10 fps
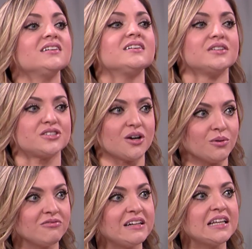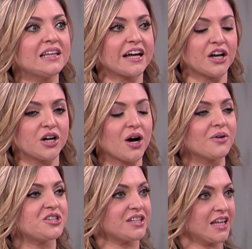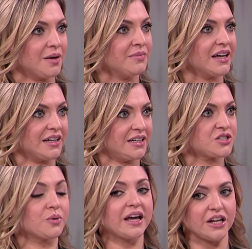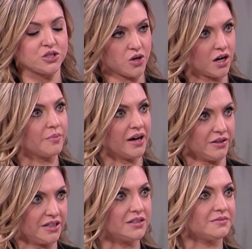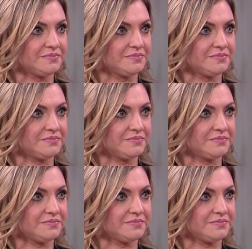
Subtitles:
So really like encouraging them that it's okay to talk about it.